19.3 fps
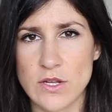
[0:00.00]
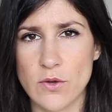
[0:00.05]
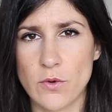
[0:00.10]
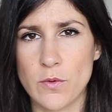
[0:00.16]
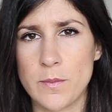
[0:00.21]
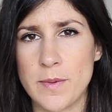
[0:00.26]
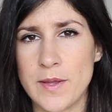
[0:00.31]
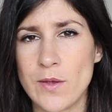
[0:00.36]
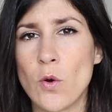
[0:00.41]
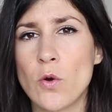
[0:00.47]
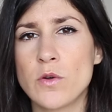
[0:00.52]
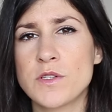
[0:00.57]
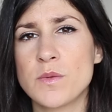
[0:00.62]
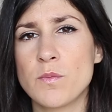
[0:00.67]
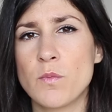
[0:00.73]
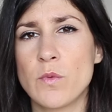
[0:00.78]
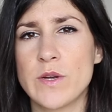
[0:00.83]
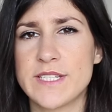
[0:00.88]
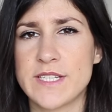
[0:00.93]
so it would be
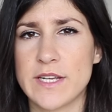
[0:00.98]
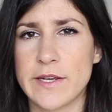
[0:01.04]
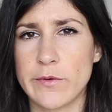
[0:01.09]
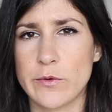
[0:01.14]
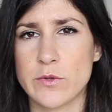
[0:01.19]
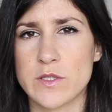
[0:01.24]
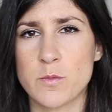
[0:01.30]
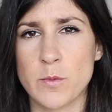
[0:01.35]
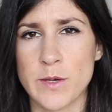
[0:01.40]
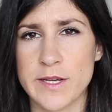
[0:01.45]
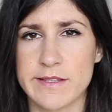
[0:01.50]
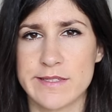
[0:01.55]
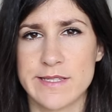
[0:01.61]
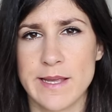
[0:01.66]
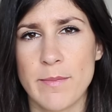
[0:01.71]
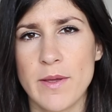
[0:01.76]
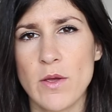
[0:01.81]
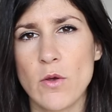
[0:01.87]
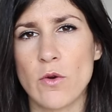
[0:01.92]
autumn, winter, or spring,
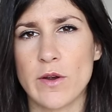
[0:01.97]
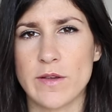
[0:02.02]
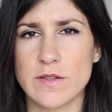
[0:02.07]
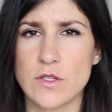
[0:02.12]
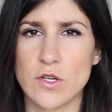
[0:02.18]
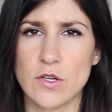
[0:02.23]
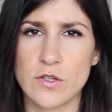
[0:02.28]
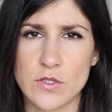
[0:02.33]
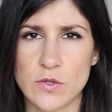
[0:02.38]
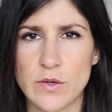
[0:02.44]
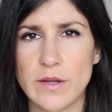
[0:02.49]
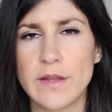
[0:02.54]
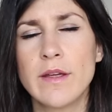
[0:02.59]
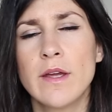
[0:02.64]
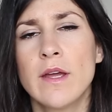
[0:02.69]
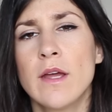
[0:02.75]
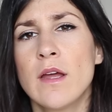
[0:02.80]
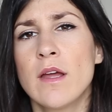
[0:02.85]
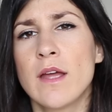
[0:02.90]
summer, or else you could do it